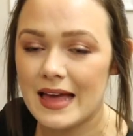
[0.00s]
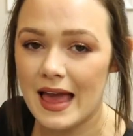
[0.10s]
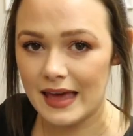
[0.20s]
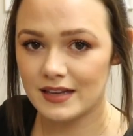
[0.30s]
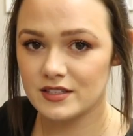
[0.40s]
the
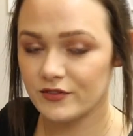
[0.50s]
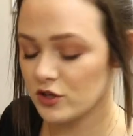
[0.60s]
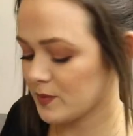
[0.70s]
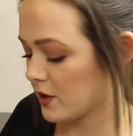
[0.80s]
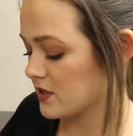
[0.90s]
eggs of
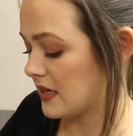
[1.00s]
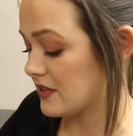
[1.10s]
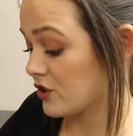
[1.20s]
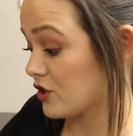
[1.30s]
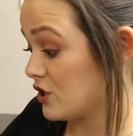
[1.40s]
those
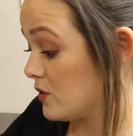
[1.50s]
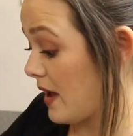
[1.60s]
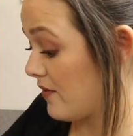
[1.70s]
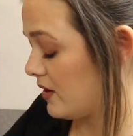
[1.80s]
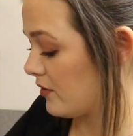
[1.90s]
parasites are too
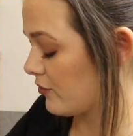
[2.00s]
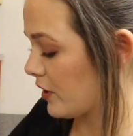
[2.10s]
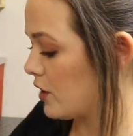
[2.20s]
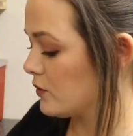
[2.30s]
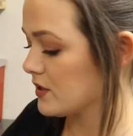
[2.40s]
heavy to
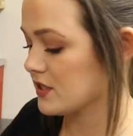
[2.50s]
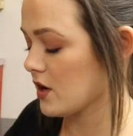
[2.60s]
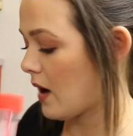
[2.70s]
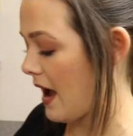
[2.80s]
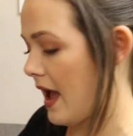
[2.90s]
float.
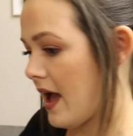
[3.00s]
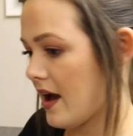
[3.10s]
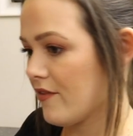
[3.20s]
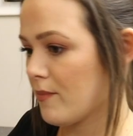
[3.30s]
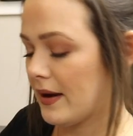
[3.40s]
So I
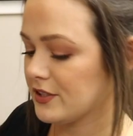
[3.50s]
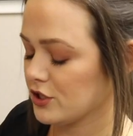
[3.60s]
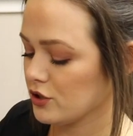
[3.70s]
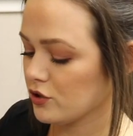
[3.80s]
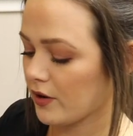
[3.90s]
have my
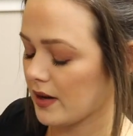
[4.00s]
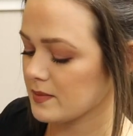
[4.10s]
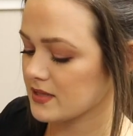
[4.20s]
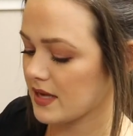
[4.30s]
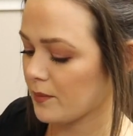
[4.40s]
2
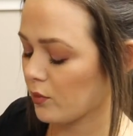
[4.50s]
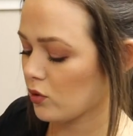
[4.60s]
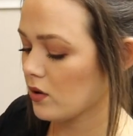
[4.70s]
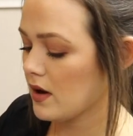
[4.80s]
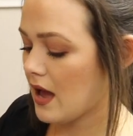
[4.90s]
gram
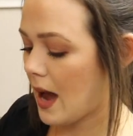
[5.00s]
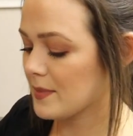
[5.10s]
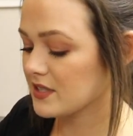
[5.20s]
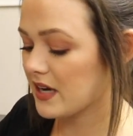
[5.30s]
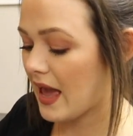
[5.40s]
sample. I'm
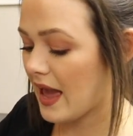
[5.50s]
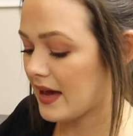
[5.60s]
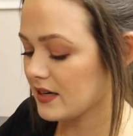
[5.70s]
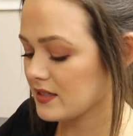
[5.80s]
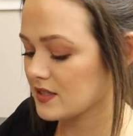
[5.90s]
just going to
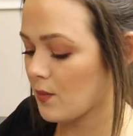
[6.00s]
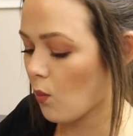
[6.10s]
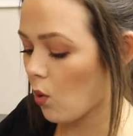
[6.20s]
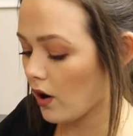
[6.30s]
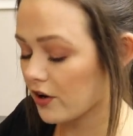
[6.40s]
add
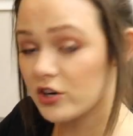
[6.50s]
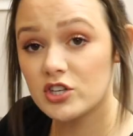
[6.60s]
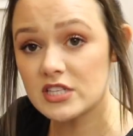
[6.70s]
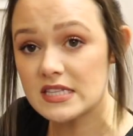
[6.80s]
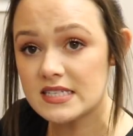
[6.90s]
some water
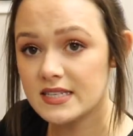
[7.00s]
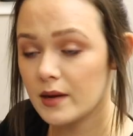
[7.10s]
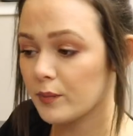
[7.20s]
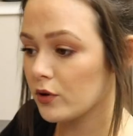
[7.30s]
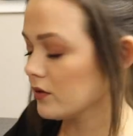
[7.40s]
to this
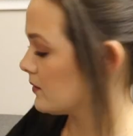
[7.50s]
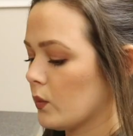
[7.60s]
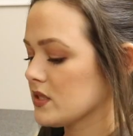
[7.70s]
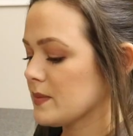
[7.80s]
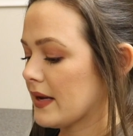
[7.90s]
sample.
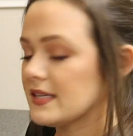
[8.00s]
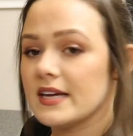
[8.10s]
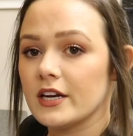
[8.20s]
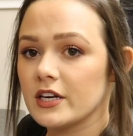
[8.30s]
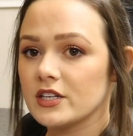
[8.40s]
Once my
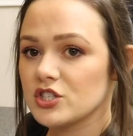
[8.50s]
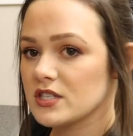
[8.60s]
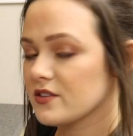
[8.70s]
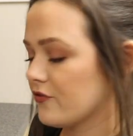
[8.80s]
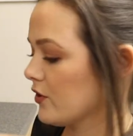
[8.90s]
container is
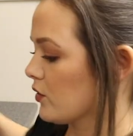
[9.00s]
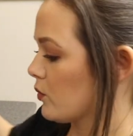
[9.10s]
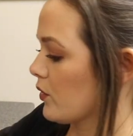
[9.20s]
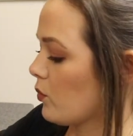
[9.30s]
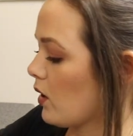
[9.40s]
just filled
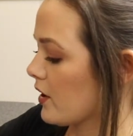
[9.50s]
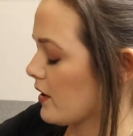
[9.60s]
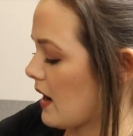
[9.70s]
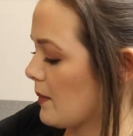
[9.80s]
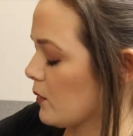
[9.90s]
with
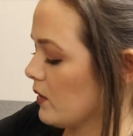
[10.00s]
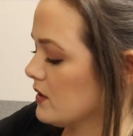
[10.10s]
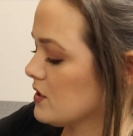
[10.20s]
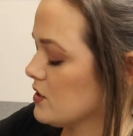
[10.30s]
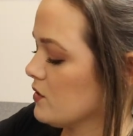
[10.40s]
water, I'm
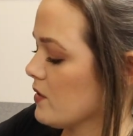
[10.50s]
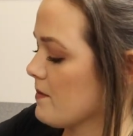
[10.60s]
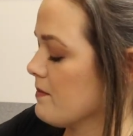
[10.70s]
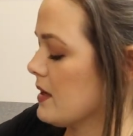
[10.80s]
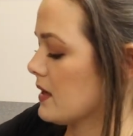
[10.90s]
going to
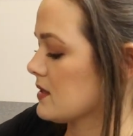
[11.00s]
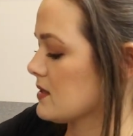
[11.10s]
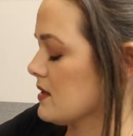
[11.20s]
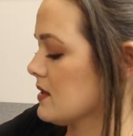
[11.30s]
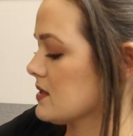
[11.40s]
mix
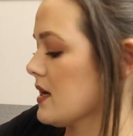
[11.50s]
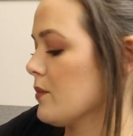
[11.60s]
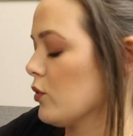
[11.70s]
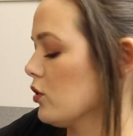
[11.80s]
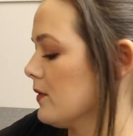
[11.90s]
the
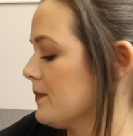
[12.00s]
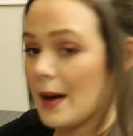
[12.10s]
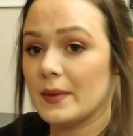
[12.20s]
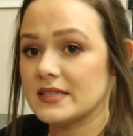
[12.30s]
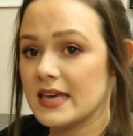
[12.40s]
sample.
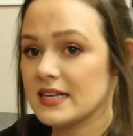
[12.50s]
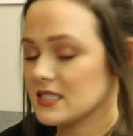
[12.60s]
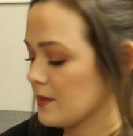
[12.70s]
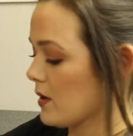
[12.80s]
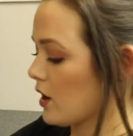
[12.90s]
I'm going to take
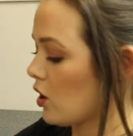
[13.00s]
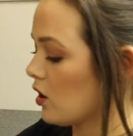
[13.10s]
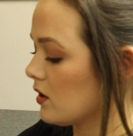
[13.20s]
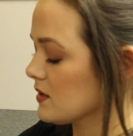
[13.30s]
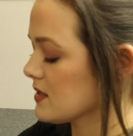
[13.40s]
some
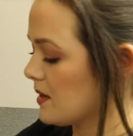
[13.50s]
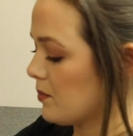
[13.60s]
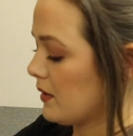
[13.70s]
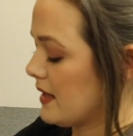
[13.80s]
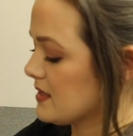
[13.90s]
gauze
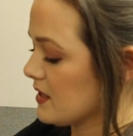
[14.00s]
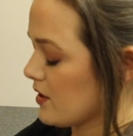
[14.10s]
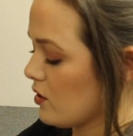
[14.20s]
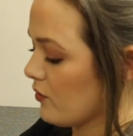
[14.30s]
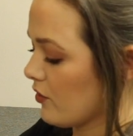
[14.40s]
and place
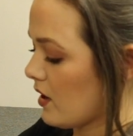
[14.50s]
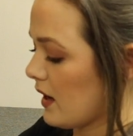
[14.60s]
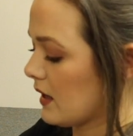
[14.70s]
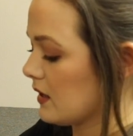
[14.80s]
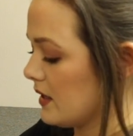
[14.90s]
it over
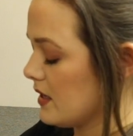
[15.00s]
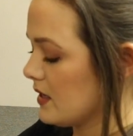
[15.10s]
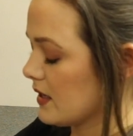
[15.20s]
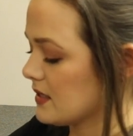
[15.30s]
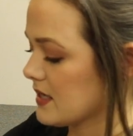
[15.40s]
a
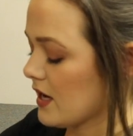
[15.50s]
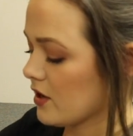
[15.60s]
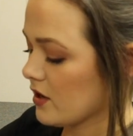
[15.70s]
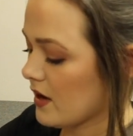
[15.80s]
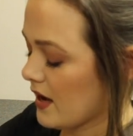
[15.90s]
clean
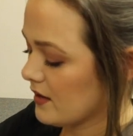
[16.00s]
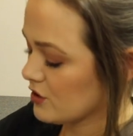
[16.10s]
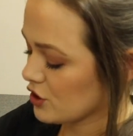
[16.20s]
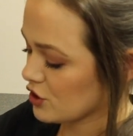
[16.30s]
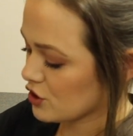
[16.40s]
container
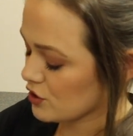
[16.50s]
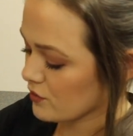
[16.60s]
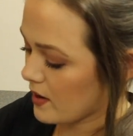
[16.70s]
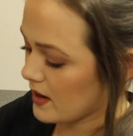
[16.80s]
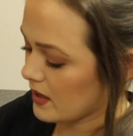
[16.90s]
and just
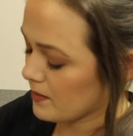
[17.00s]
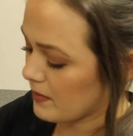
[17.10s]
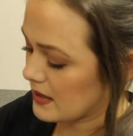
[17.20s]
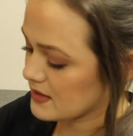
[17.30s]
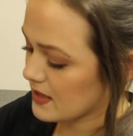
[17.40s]
strain
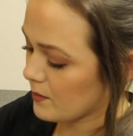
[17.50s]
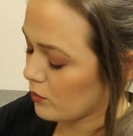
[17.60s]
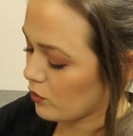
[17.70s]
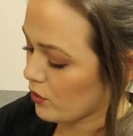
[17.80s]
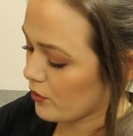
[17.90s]
my
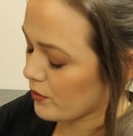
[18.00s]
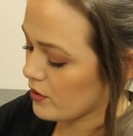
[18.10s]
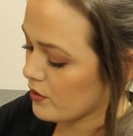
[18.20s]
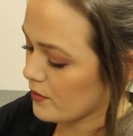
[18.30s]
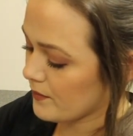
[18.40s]
sample
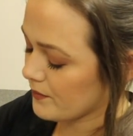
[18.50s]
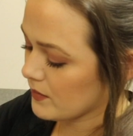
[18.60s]
through.